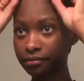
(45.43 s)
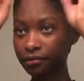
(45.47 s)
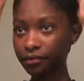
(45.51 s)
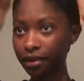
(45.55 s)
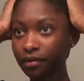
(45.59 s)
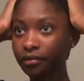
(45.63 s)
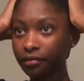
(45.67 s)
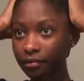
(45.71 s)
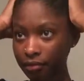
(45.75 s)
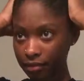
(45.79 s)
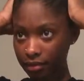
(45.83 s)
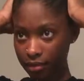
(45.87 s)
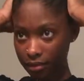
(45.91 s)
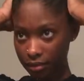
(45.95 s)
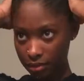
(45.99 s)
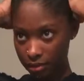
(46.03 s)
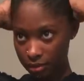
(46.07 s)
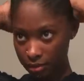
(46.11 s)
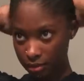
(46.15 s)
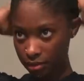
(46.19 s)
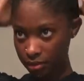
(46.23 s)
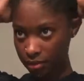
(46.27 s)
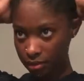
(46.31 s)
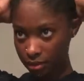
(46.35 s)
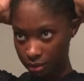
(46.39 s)
in this video, I
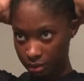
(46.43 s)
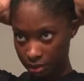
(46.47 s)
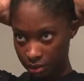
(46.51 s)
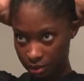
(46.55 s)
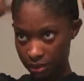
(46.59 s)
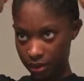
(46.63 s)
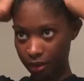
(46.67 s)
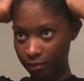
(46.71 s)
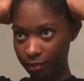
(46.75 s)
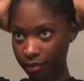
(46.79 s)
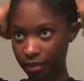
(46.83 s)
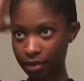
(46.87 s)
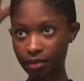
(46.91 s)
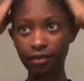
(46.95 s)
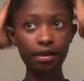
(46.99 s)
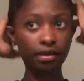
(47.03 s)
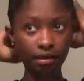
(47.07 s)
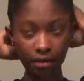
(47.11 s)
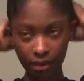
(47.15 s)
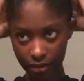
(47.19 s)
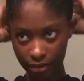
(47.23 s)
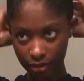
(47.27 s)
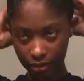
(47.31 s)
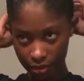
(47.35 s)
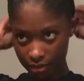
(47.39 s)
have the hair that I
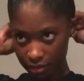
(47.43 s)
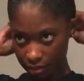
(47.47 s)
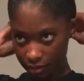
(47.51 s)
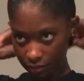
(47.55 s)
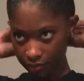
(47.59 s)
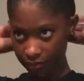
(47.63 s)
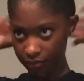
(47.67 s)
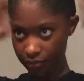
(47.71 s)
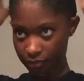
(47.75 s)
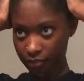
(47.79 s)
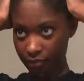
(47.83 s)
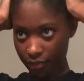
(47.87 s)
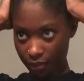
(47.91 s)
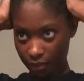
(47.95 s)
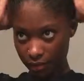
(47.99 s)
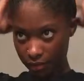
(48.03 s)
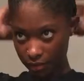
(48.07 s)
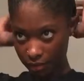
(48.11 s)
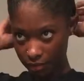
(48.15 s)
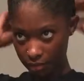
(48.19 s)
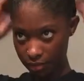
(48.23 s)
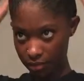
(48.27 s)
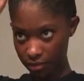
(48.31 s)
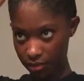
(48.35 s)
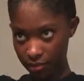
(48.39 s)
use link in the
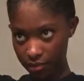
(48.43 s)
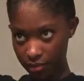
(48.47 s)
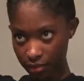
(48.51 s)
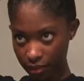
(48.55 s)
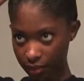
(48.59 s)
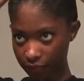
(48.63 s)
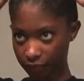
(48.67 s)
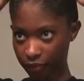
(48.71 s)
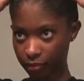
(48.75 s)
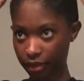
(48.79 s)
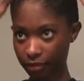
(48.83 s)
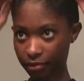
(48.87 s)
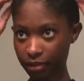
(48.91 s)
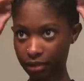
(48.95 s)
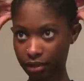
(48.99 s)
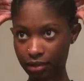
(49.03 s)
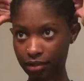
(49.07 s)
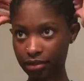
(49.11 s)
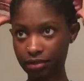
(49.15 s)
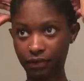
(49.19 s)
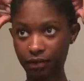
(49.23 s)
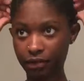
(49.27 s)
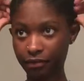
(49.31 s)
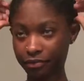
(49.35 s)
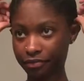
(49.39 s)
description box because
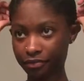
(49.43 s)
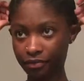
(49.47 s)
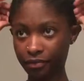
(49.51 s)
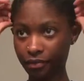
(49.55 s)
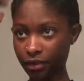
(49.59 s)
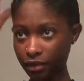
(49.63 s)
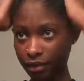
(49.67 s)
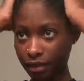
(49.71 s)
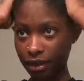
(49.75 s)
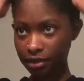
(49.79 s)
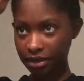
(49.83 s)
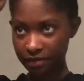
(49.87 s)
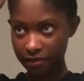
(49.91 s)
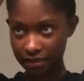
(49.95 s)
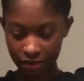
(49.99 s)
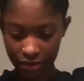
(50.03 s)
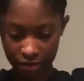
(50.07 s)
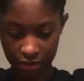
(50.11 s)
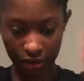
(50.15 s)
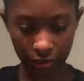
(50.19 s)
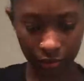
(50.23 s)
this is some really